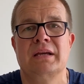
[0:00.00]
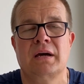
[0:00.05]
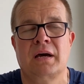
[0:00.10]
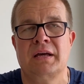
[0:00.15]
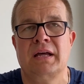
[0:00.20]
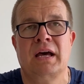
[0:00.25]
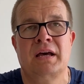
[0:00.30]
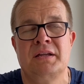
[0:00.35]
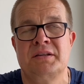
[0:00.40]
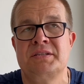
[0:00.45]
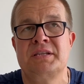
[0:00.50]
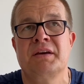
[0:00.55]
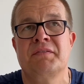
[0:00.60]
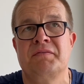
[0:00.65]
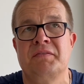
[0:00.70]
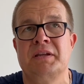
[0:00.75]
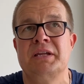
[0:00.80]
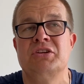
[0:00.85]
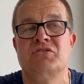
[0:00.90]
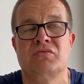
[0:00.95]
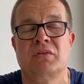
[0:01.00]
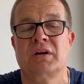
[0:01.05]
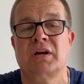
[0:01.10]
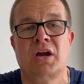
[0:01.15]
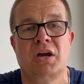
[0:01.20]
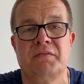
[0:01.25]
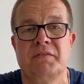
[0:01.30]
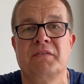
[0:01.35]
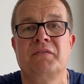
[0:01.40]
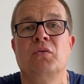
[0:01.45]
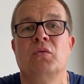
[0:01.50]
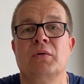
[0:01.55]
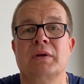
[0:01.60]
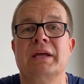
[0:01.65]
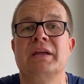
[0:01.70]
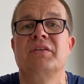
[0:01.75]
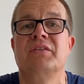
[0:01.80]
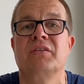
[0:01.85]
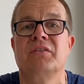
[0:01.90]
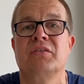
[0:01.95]
I definitely drunk over 4
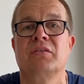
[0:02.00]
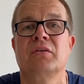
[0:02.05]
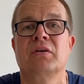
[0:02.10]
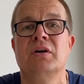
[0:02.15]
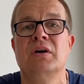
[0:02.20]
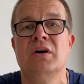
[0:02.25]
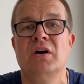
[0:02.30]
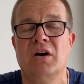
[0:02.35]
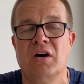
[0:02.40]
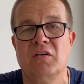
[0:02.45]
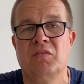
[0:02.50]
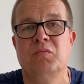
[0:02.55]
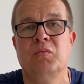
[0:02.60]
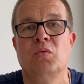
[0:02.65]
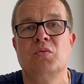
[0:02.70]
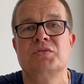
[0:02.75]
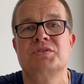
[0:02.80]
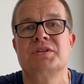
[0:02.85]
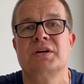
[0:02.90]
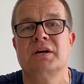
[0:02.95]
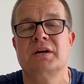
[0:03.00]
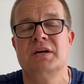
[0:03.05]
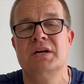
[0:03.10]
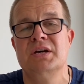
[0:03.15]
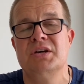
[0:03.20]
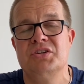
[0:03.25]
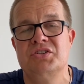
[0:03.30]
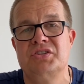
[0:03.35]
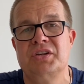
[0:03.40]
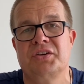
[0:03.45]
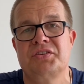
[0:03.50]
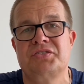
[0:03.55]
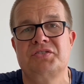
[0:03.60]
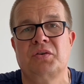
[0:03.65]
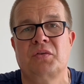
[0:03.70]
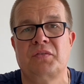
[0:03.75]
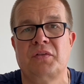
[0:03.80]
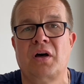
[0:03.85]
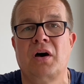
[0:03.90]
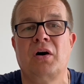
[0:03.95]
litres of water just
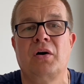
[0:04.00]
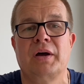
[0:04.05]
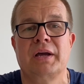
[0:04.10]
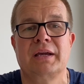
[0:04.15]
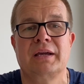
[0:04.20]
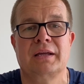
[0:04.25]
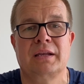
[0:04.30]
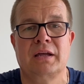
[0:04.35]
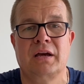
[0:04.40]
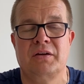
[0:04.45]
on the hike alone.